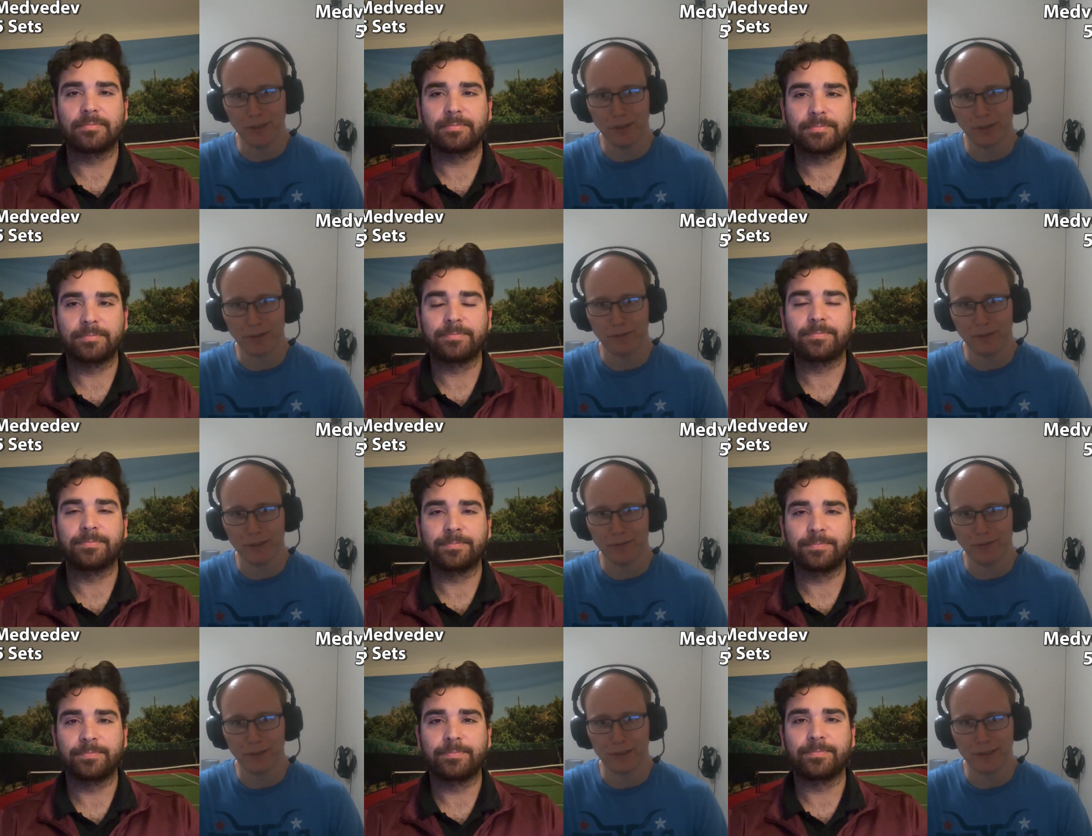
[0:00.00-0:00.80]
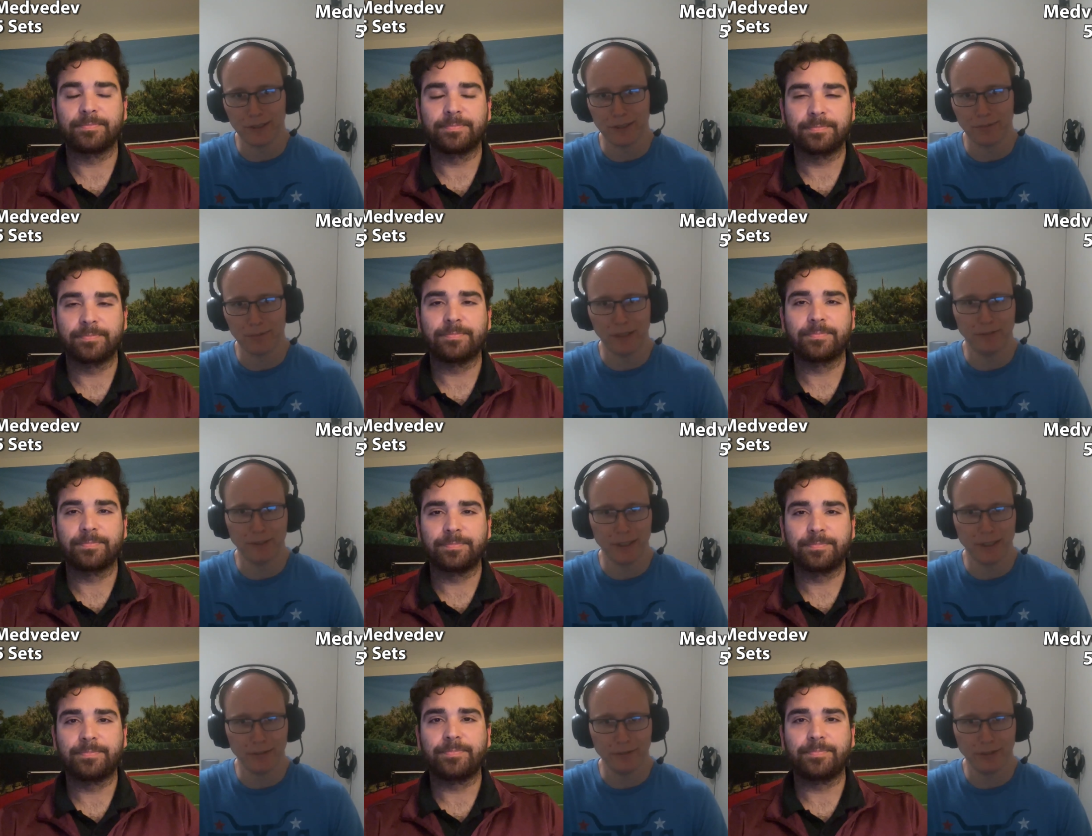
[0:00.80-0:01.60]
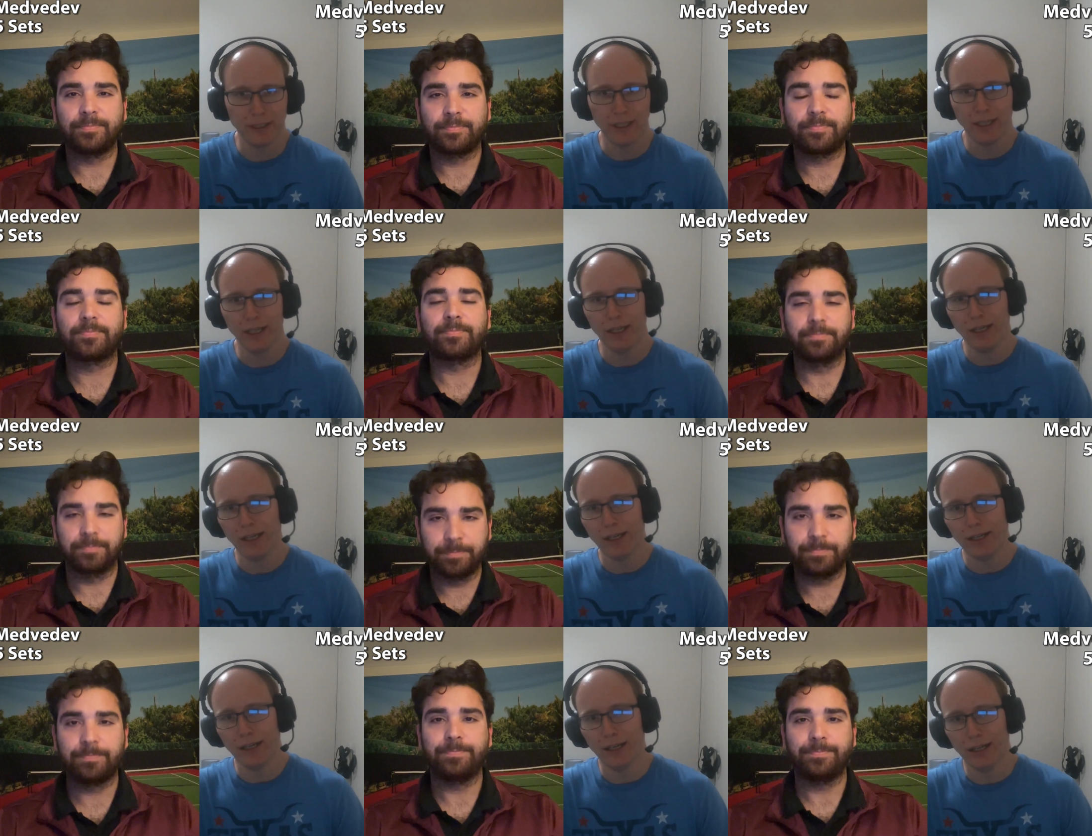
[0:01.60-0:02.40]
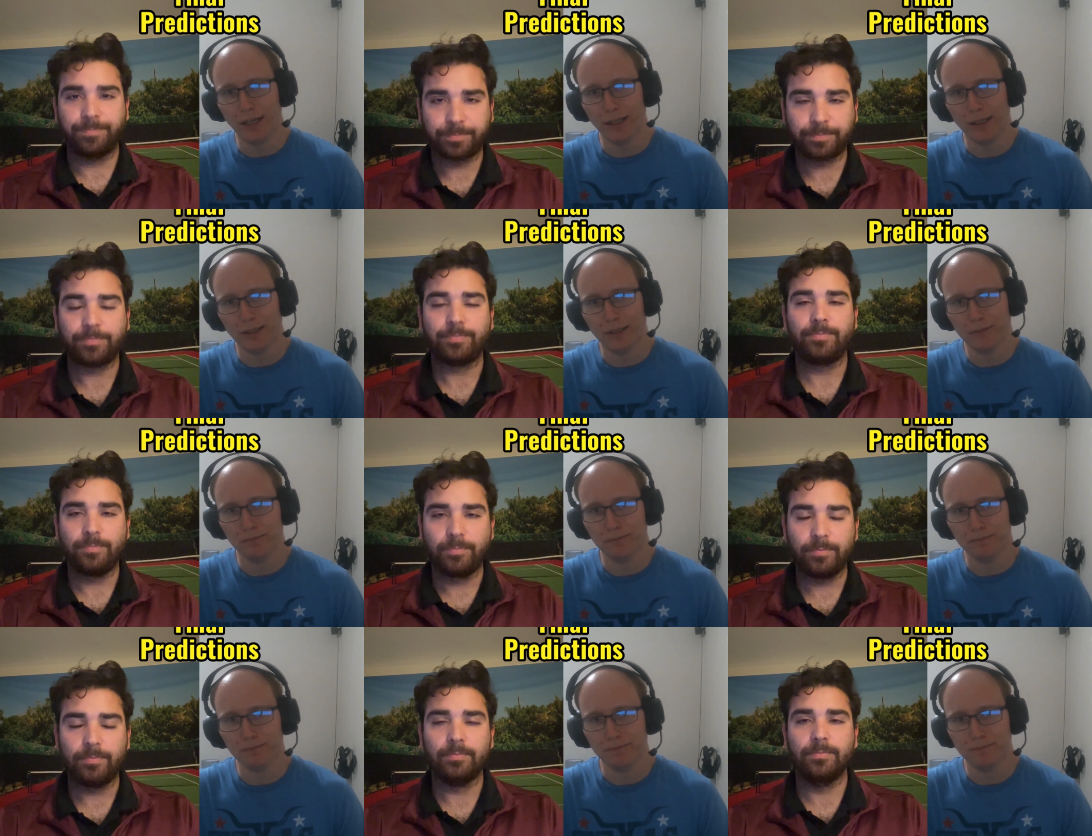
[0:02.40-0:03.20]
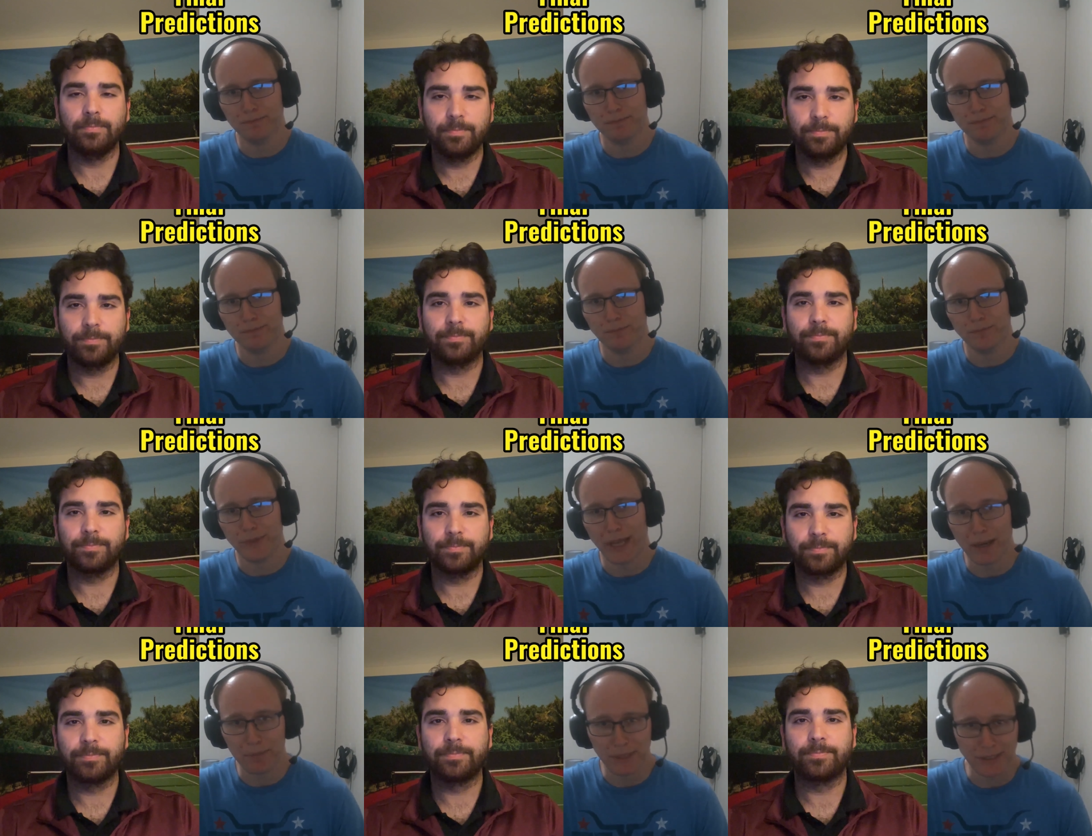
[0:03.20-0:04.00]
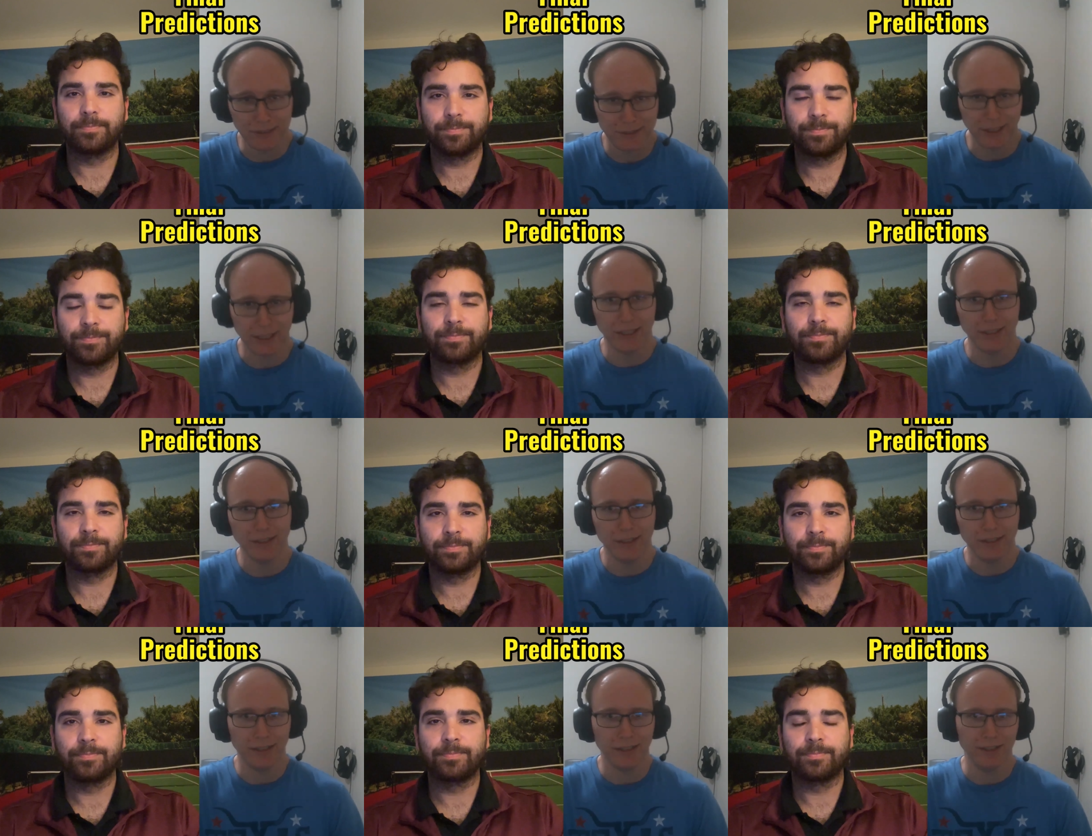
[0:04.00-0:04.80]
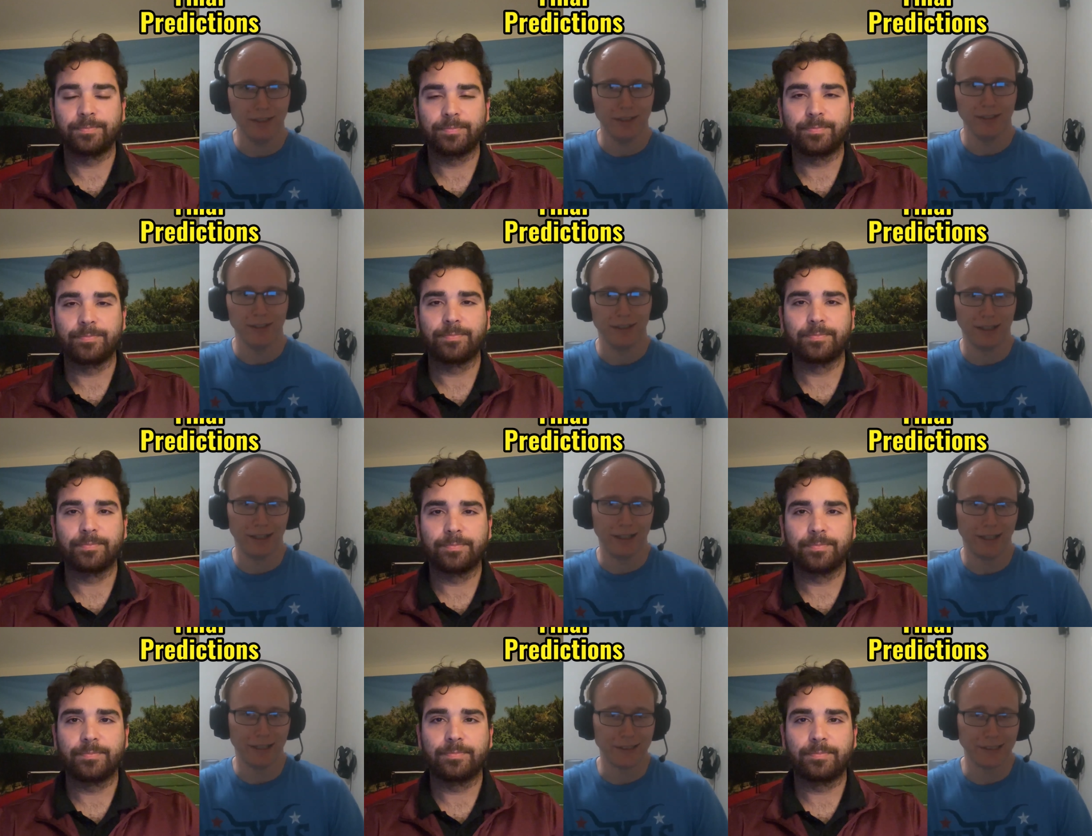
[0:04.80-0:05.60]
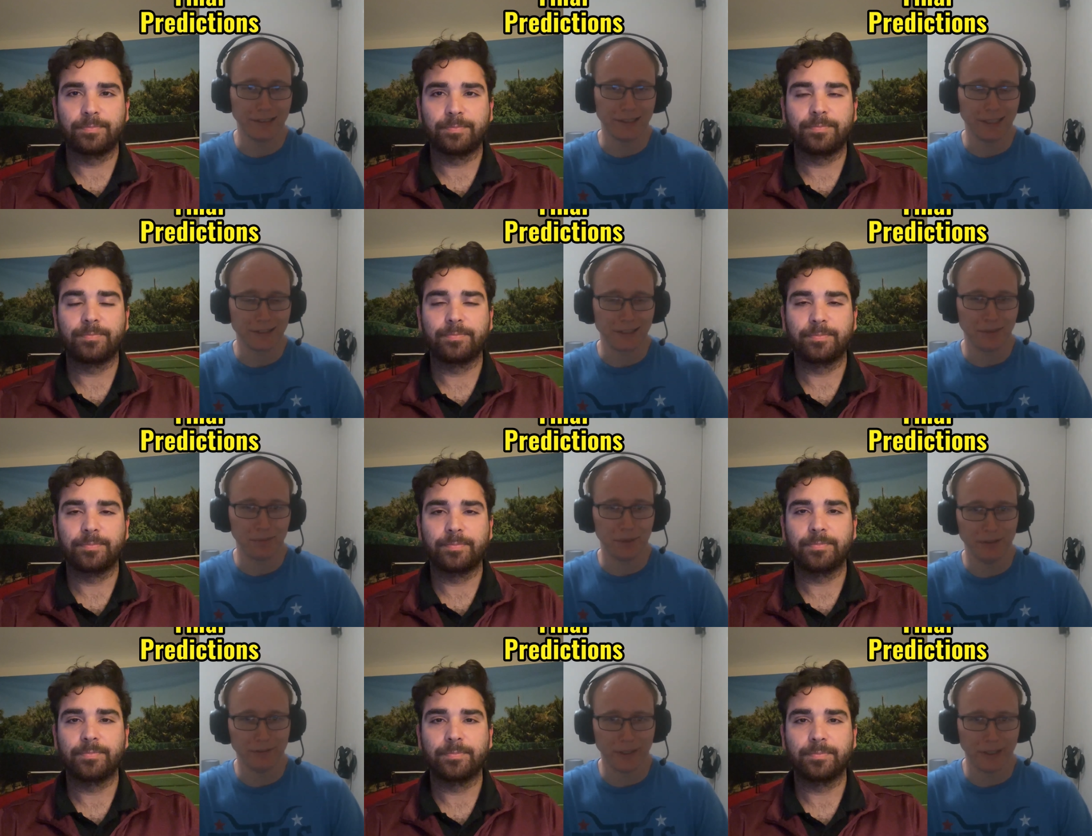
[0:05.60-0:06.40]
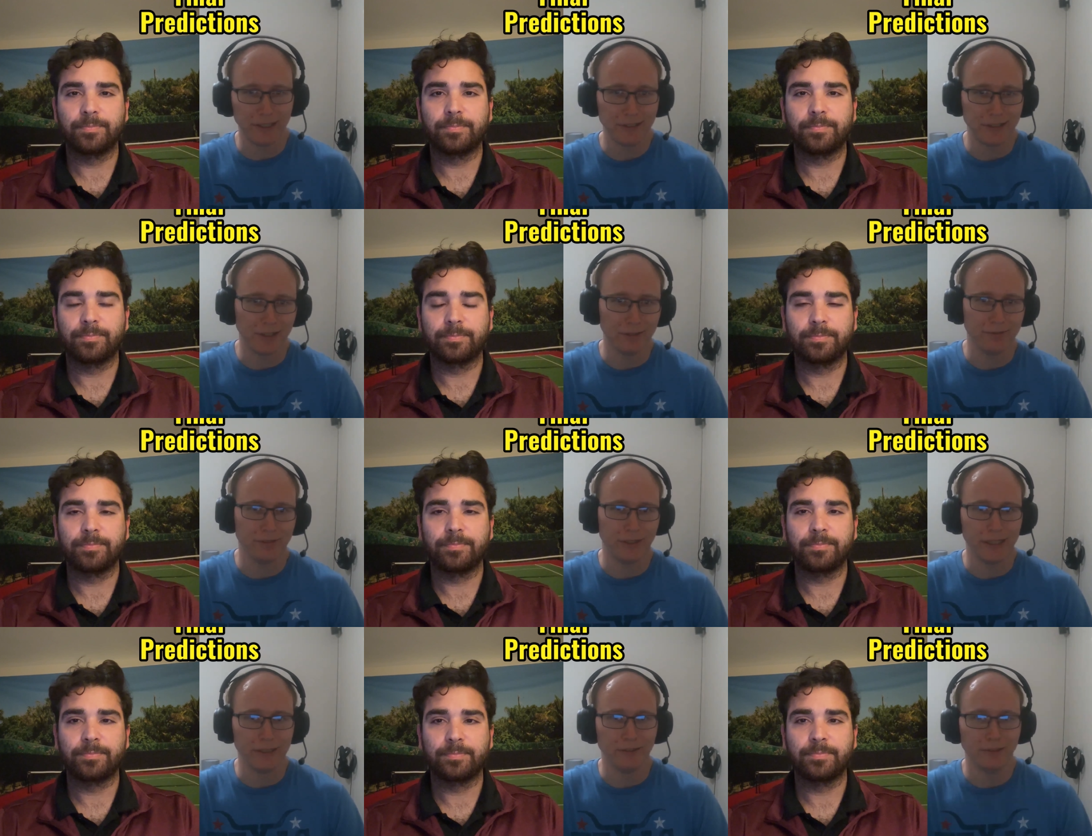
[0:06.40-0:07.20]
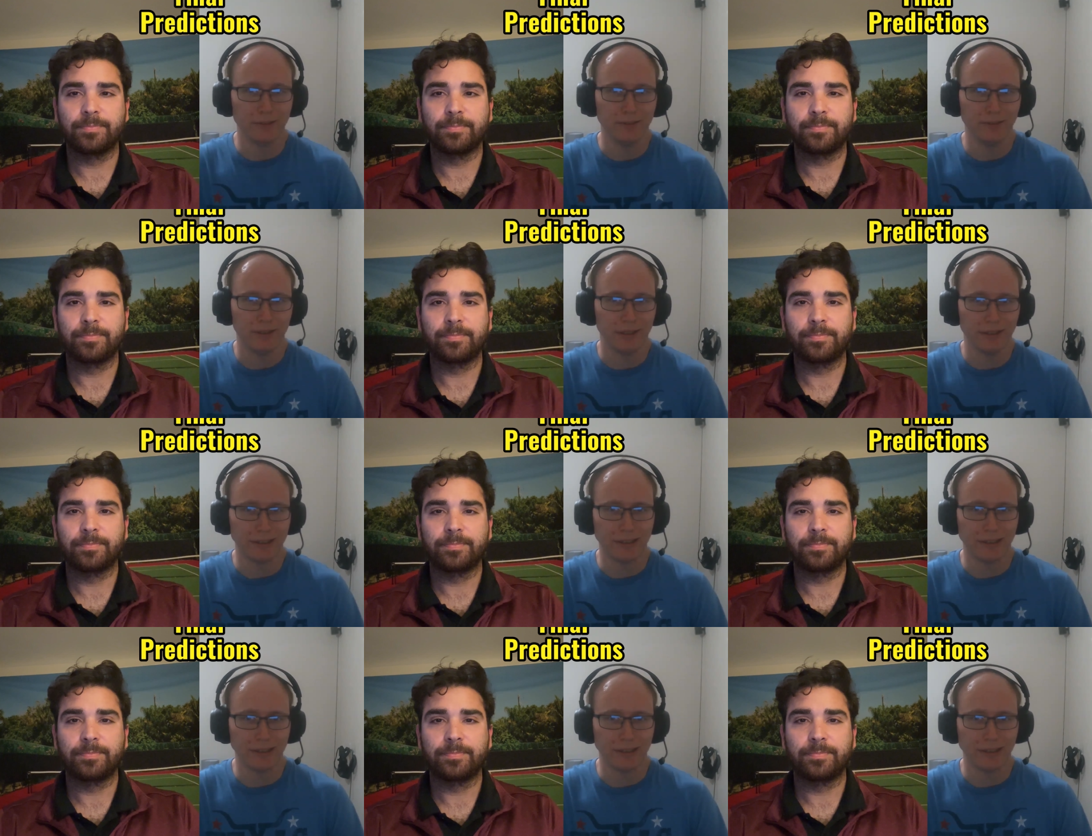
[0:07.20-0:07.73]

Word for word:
Speaker 1: be Djokovic versus Medvedev. Um, that being said, I, I think that's going to be a very tough final.